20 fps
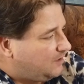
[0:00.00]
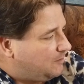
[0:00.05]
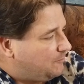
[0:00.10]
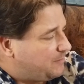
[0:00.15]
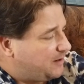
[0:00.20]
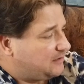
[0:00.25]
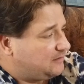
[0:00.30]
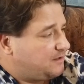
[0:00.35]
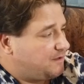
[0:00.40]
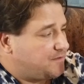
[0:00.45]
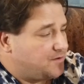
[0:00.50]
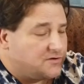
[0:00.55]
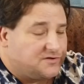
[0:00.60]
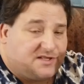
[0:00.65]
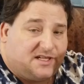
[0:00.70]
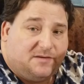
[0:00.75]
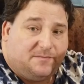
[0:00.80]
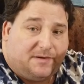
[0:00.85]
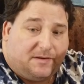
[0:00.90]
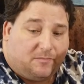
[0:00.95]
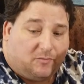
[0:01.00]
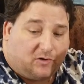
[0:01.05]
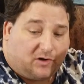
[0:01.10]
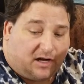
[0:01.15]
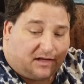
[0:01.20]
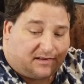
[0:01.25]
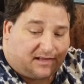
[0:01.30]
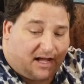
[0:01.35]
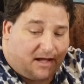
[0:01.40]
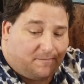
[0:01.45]
Apparently thirteen people
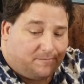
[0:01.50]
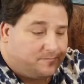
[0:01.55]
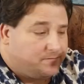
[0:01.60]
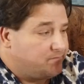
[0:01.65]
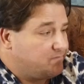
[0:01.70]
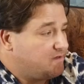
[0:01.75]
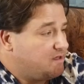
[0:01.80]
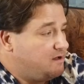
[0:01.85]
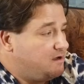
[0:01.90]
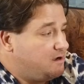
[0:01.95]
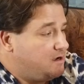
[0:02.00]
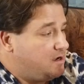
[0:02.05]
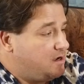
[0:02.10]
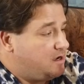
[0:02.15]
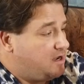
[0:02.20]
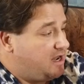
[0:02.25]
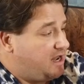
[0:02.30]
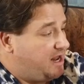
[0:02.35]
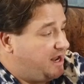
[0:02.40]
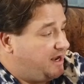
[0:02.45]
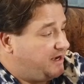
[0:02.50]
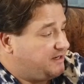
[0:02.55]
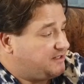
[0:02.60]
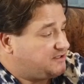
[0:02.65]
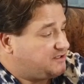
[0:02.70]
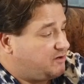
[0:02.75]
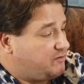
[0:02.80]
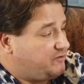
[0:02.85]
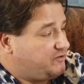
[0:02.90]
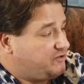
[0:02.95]
got that,
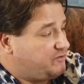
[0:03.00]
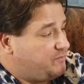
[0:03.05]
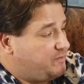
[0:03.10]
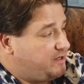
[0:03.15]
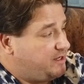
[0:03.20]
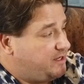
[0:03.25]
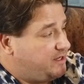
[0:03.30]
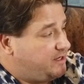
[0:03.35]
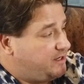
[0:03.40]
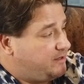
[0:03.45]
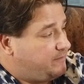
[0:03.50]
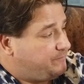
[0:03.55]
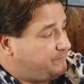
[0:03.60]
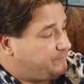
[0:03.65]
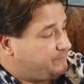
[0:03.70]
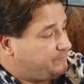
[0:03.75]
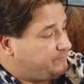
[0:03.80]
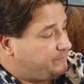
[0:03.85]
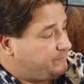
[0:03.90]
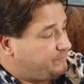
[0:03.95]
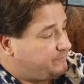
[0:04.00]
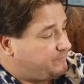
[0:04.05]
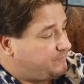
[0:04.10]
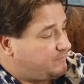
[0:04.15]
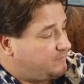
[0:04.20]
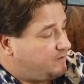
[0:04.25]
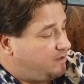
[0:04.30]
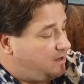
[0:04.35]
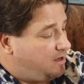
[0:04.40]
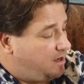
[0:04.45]
and going to be
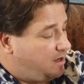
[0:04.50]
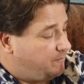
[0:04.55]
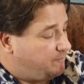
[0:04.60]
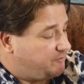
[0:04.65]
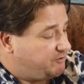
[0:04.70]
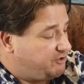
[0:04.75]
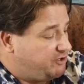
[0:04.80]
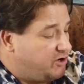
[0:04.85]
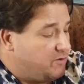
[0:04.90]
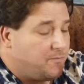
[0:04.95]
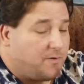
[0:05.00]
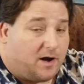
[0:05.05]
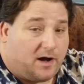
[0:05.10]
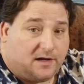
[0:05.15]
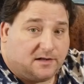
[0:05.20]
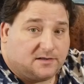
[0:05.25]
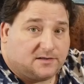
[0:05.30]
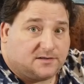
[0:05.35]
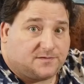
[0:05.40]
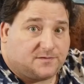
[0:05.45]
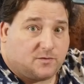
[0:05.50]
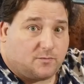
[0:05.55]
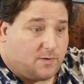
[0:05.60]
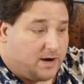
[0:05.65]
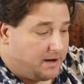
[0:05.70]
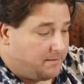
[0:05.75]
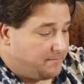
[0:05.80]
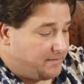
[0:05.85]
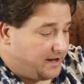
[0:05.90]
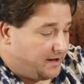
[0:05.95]
um, coupons for
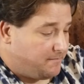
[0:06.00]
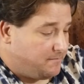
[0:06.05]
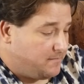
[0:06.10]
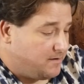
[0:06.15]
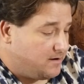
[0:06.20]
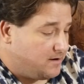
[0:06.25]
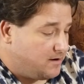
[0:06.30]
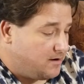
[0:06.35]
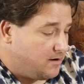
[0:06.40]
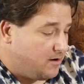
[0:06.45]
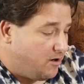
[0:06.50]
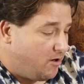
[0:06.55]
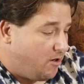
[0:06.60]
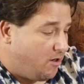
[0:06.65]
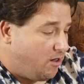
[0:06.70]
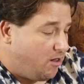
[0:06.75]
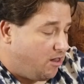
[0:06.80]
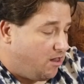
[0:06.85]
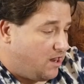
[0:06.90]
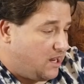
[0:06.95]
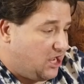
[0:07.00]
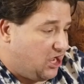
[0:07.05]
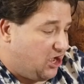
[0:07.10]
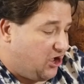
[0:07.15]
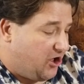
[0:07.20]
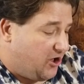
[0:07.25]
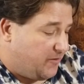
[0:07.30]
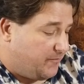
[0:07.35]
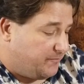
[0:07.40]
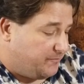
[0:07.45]
Wham Bam.
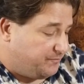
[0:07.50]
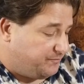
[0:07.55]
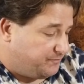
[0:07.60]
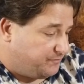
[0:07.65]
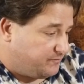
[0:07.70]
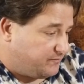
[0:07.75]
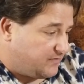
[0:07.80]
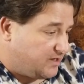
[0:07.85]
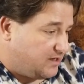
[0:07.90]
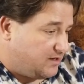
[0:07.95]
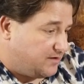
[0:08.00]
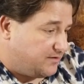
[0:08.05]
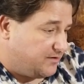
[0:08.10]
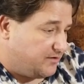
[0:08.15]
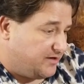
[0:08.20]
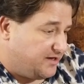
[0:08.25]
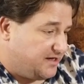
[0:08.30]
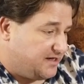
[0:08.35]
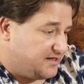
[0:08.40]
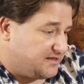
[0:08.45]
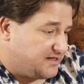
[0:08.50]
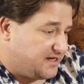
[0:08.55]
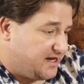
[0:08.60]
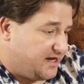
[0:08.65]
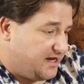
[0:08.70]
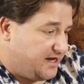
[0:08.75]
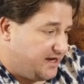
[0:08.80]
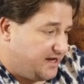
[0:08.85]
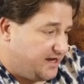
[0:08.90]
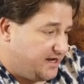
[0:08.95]
Um, there is
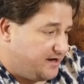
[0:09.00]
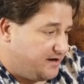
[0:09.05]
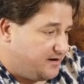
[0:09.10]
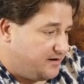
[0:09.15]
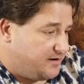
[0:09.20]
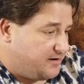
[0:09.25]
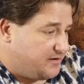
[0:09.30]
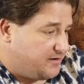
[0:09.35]
a,